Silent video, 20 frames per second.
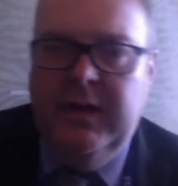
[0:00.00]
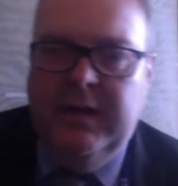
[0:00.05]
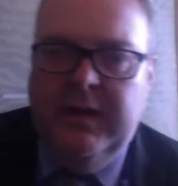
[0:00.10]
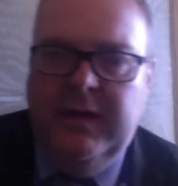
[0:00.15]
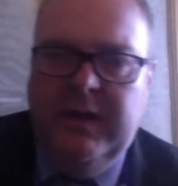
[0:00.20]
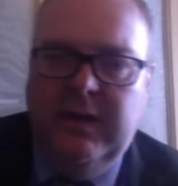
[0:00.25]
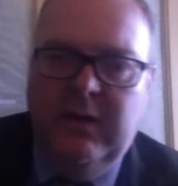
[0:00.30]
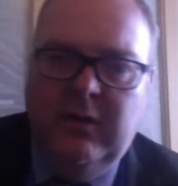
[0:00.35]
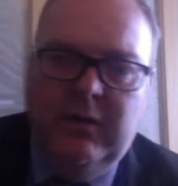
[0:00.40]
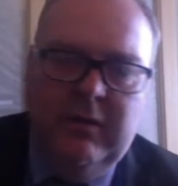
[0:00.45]

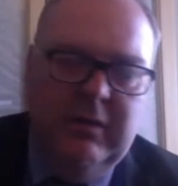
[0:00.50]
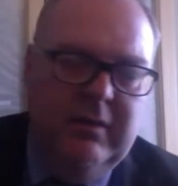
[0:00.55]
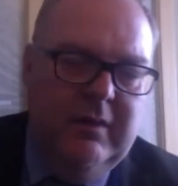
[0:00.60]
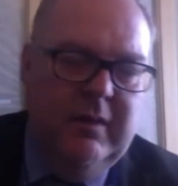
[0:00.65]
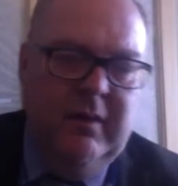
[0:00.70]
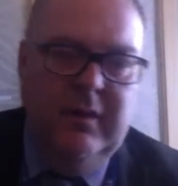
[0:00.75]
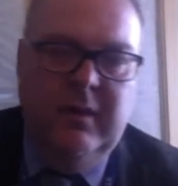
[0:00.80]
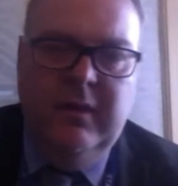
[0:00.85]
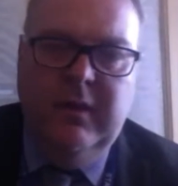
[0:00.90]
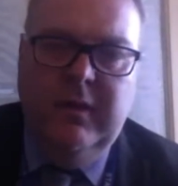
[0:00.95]
Now,
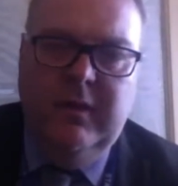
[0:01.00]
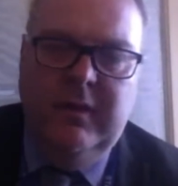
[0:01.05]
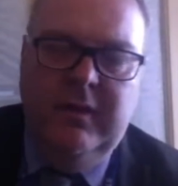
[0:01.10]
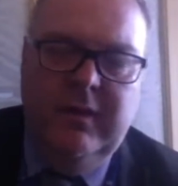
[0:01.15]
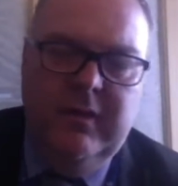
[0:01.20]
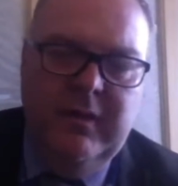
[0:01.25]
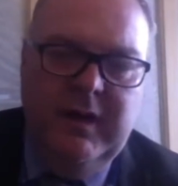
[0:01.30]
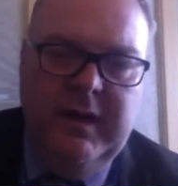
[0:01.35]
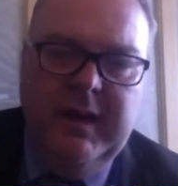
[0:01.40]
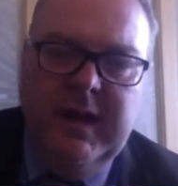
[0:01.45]

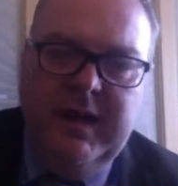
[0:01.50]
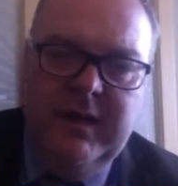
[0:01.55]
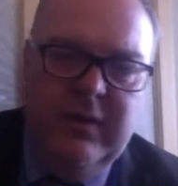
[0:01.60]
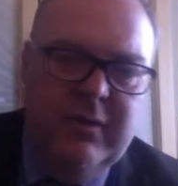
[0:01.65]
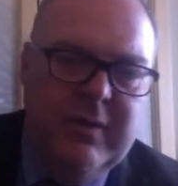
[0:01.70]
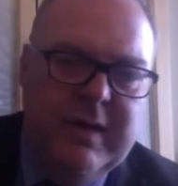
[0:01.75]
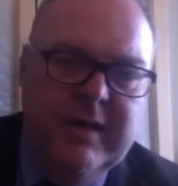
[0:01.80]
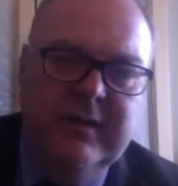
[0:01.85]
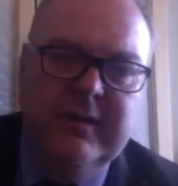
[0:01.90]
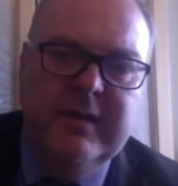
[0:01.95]
again, the
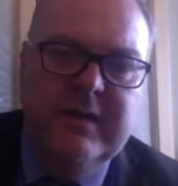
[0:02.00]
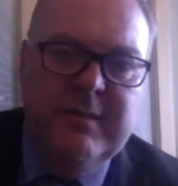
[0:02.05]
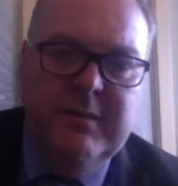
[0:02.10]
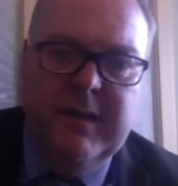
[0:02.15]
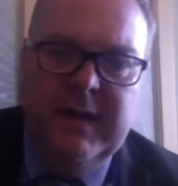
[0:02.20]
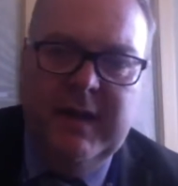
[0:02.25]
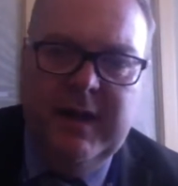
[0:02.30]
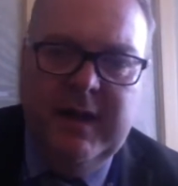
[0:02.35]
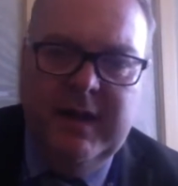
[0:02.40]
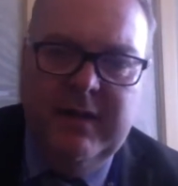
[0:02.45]
reasoning
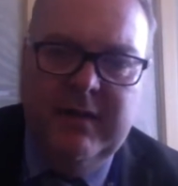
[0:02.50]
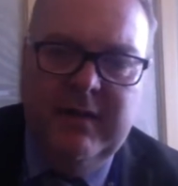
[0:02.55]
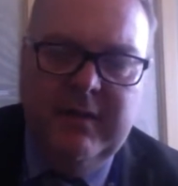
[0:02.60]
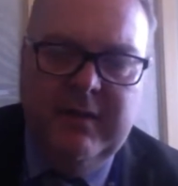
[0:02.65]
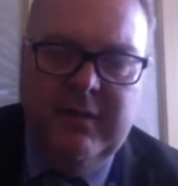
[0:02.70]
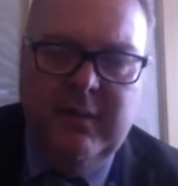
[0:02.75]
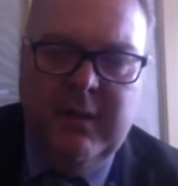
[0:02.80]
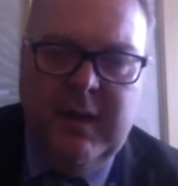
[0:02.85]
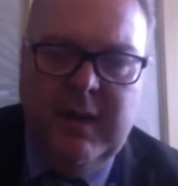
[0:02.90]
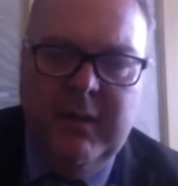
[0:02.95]
behind
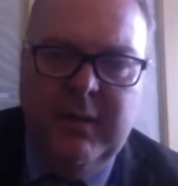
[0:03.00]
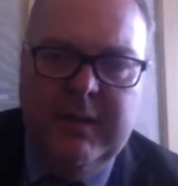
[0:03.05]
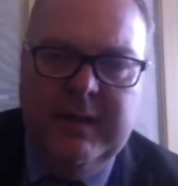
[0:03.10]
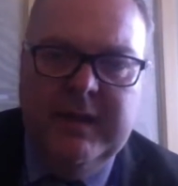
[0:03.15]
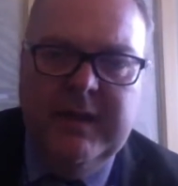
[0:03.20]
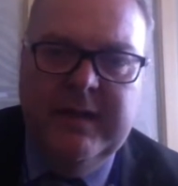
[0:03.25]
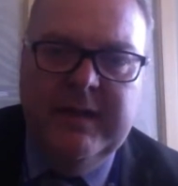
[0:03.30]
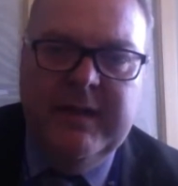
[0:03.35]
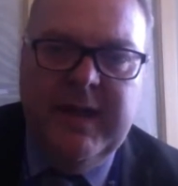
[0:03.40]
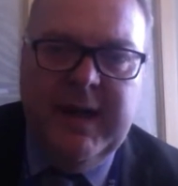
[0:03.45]
why we
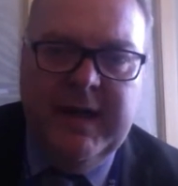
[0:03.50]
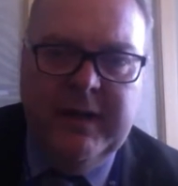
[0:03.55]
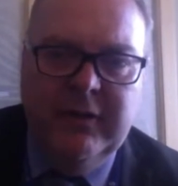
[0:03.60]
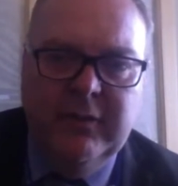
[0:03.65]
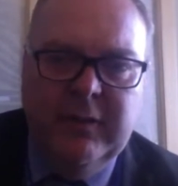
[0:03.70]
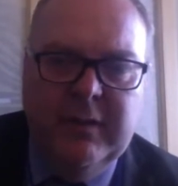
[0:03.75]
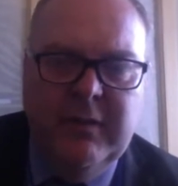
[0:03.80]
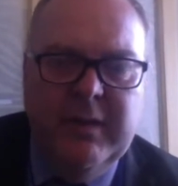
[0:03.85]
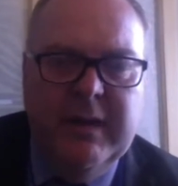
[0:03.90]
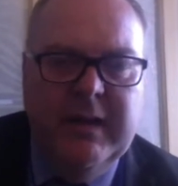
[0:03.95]
did that is
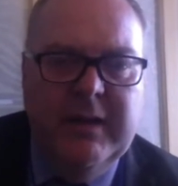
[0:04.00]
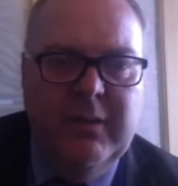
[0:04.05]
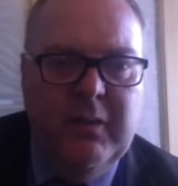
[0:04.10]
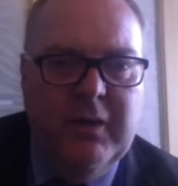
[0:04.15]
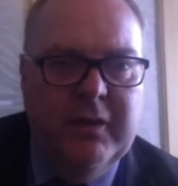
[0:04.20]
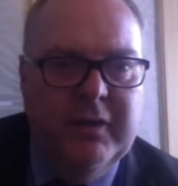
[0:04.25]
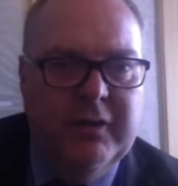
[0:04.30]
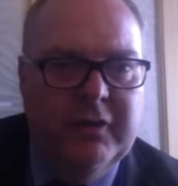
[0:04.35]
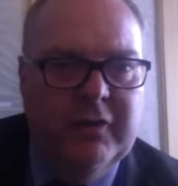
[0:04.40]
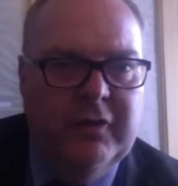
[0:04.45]
we really
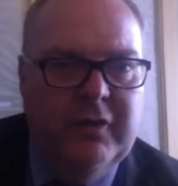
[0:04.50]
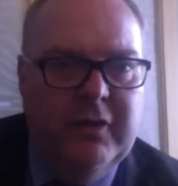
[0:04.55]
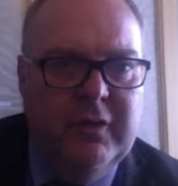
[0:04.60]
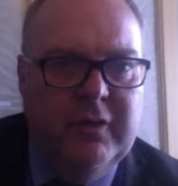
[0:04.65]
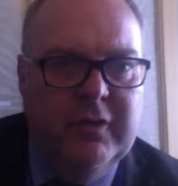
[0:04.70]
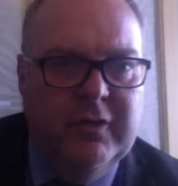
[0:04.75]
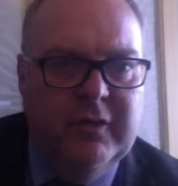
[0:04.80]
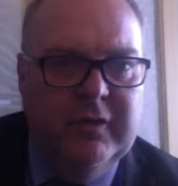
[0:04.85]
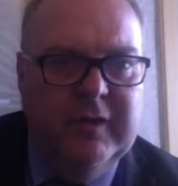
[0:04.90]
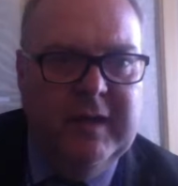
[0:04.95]
want the
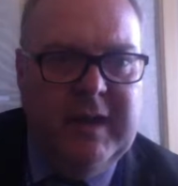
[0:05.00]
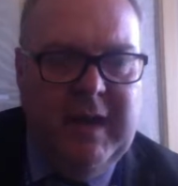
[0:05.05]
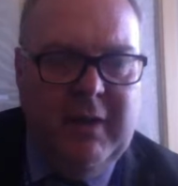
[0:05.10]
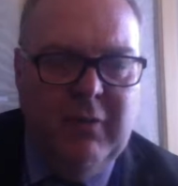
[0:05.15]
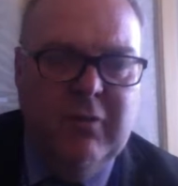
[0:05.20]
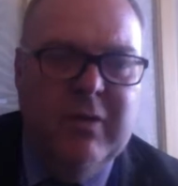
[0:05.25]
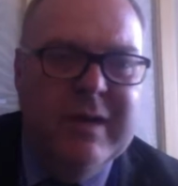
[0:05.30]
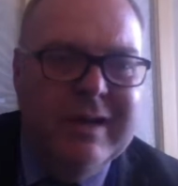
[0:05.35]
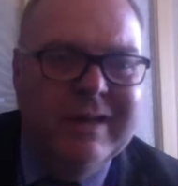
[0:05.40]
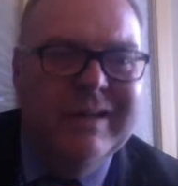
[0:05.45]
students to get
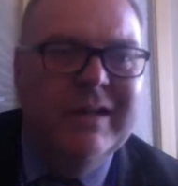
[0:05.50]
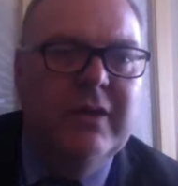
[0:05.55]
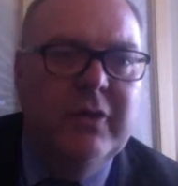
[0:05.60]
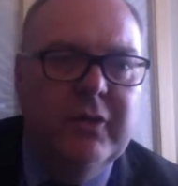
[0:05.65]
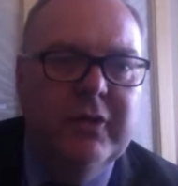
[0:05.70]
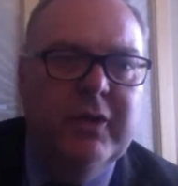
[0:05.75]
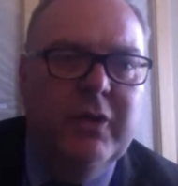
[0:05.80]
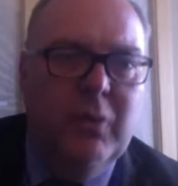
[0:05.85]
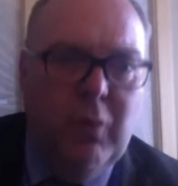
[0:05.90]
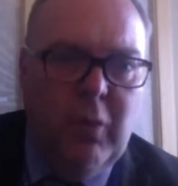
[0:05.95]
really
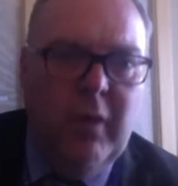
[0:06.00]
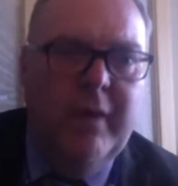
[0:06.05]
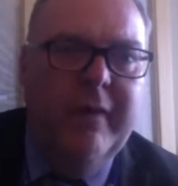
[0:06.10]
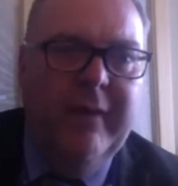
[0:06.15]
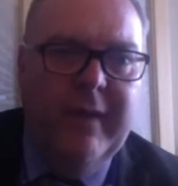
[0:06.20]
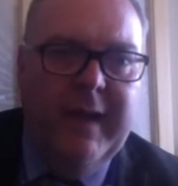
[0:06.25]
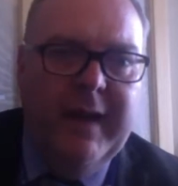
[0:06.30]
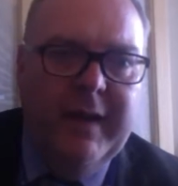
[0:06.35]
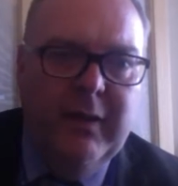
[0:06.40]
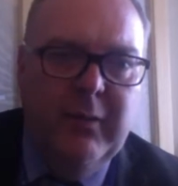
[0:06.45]
good at one
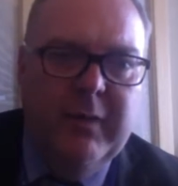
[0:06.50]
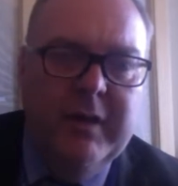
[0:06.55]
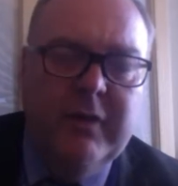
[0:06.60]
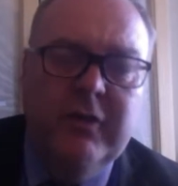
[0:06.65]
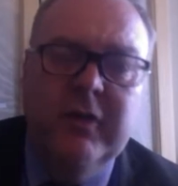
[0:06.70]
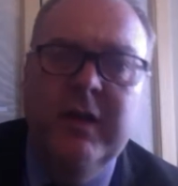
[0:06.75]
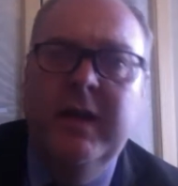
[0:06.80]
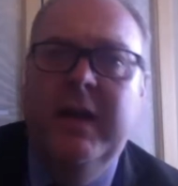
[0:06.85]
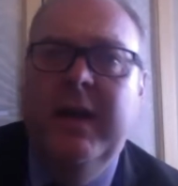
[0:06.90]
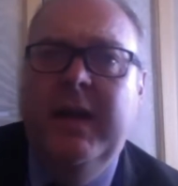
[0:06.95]

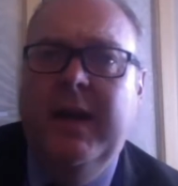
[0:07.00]
language.